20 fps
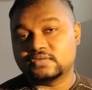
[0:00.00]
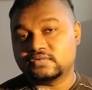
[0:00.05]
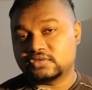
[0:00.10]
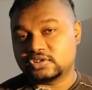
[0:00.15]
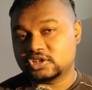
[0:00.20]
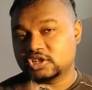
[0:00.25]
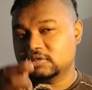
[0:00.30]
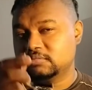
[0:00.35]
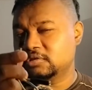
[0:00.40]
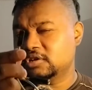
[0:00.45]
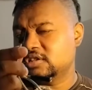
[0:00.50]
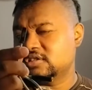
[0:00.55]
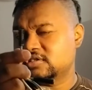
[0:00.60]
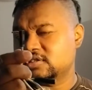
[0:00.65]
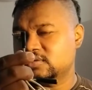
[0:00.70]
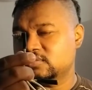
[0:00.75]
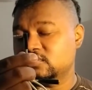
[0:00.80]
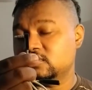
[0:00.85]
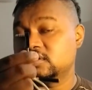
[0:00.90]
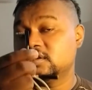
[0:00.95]
of
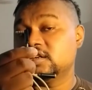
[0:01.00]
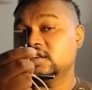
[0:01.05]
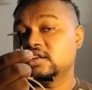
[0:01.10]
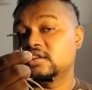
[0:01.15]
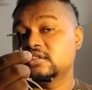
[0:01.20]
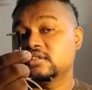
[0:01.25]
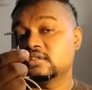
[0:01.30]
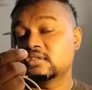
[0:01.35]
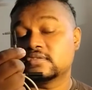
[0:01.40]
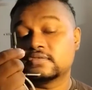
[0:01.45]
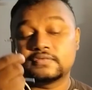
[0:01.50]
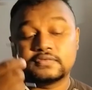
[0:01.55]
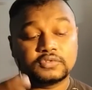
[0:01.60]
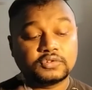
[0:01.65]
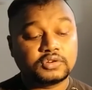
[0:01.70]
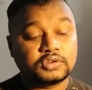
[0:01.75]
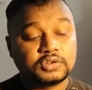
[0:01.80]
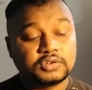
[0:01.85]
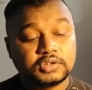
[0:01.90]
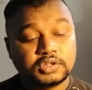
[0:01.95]
terminals you would need
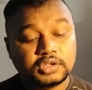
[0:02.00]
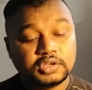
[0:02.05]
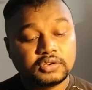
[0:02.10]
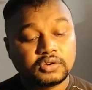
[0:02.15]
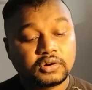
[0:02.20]
for the